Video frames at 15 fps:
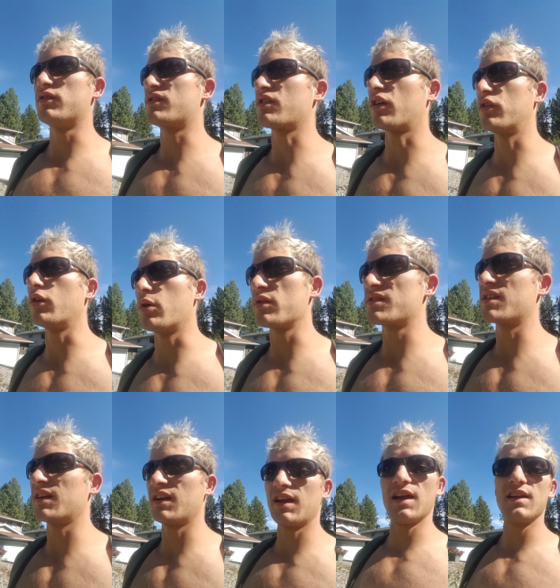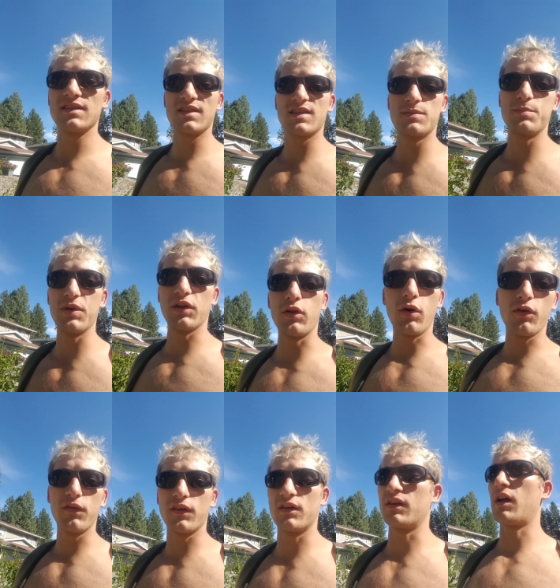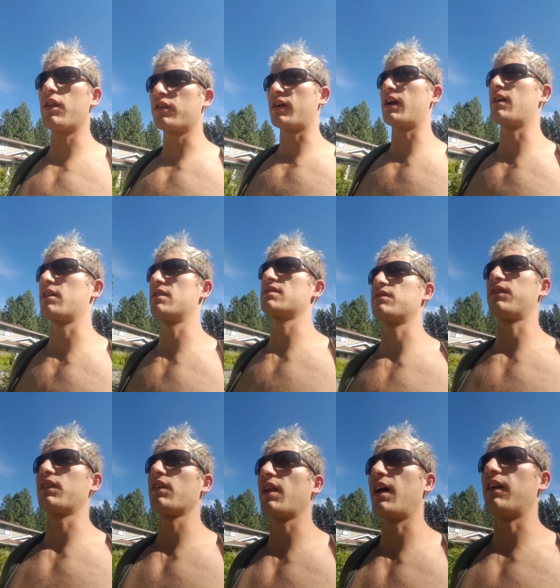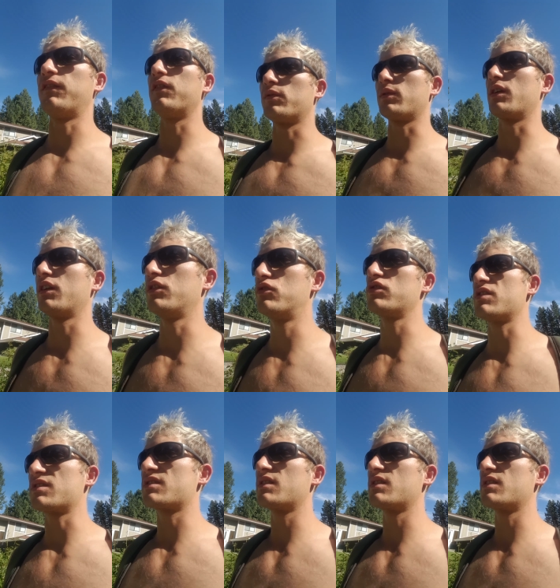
you start noticing it spill over into other areas of your life where you've